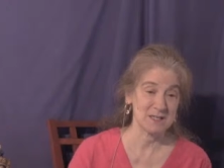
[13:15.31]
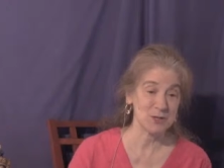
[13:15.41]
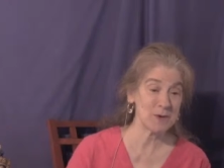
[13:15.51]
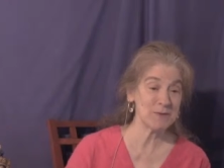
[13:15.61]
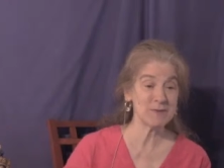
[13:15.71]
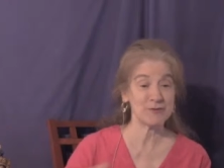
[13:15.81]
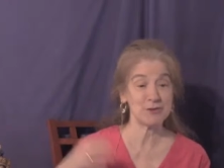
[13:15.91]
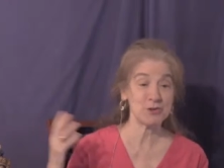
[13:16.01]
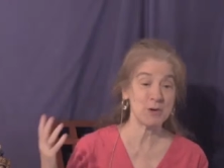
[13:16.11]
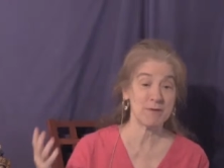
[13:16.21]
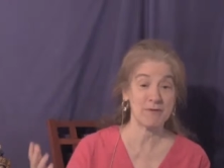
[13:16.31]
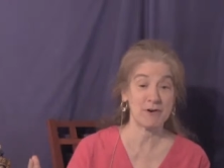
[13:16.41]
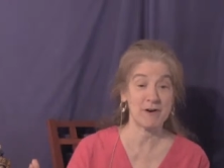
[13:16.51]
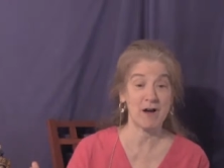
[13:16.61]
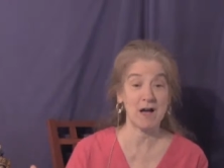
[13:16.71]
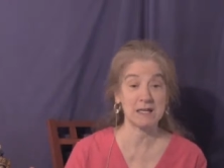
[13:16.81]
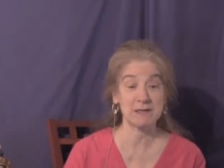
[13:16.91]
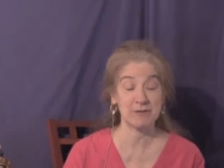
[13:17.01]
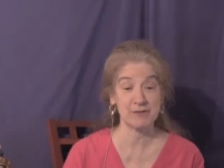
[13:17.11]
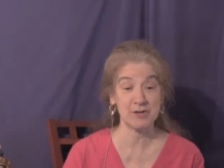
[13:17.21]
So even if you do have a very high
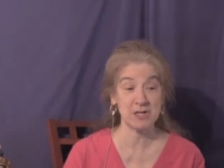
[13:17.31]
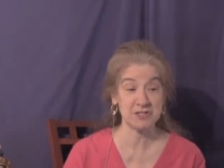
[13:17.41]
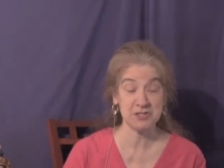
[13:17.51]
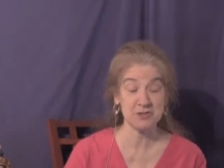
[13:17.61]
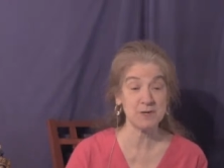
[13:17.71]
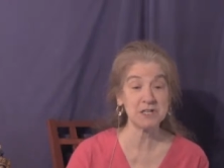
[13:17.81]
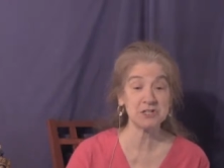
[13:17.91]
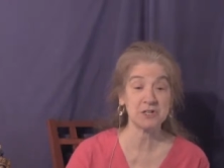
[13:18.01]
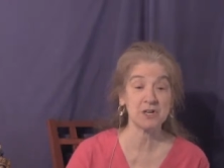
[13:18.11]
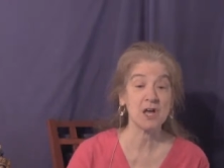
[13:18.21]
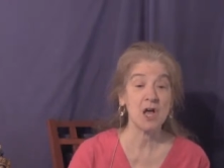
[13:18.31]
level of concentration,